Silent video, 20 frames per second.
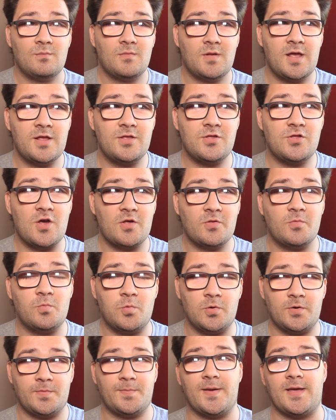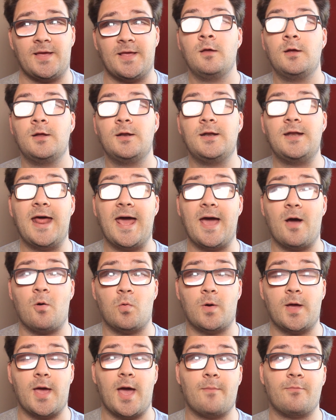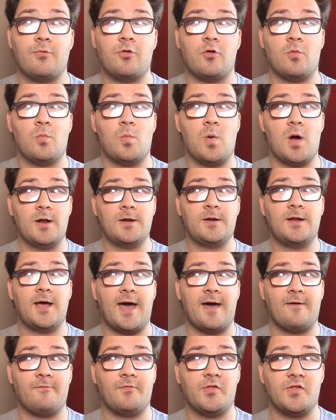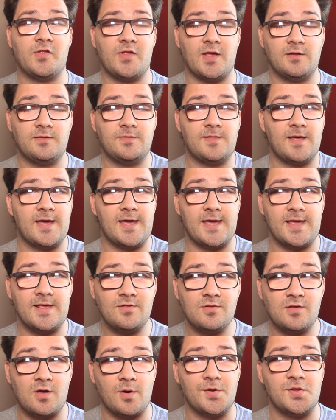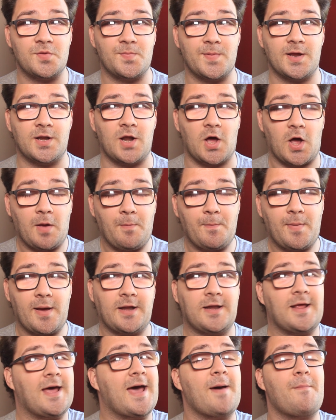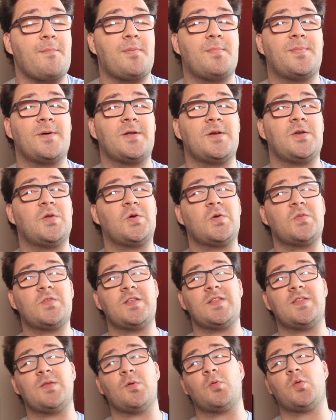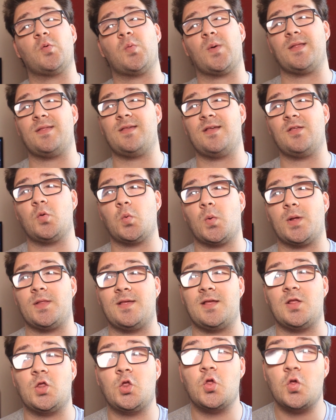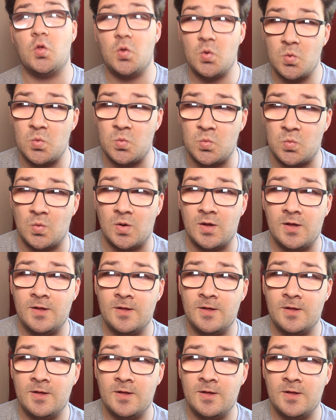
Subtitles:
It just would be. Now, Capture One have said there is going to be an iPad app, but not until 2022.